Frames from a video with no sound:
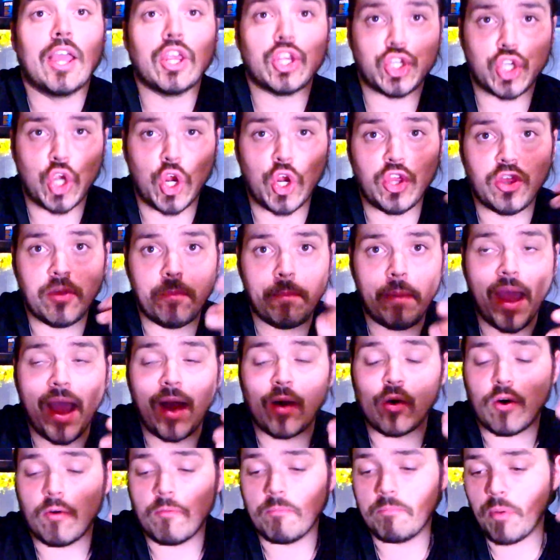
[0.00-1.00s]
and show you the
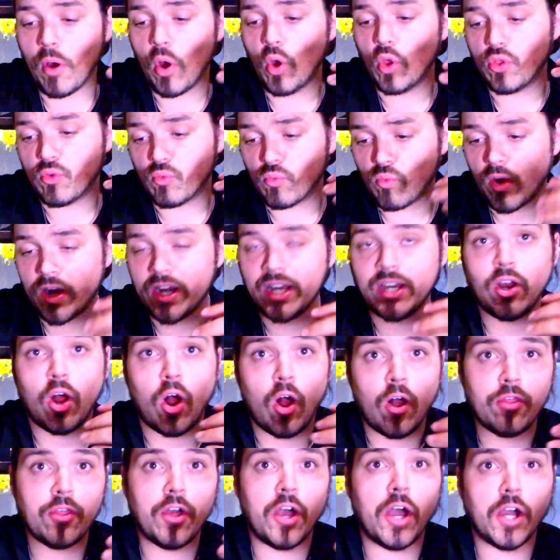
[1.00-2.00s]
power of both running
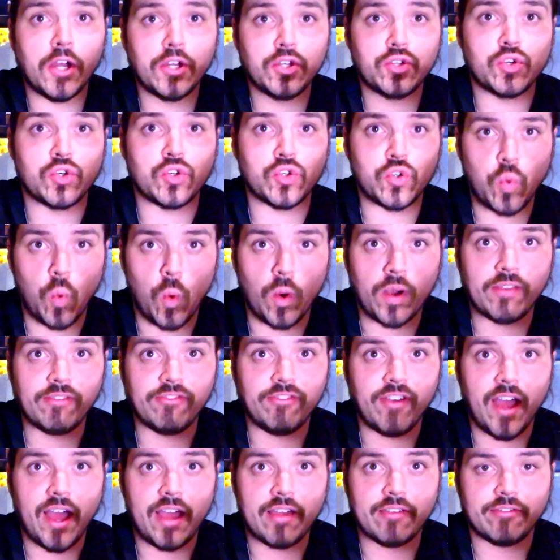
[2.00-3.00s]
on the
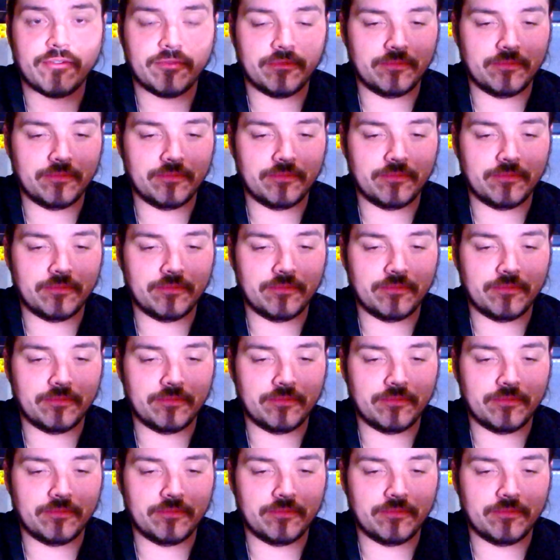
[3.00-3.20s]
125.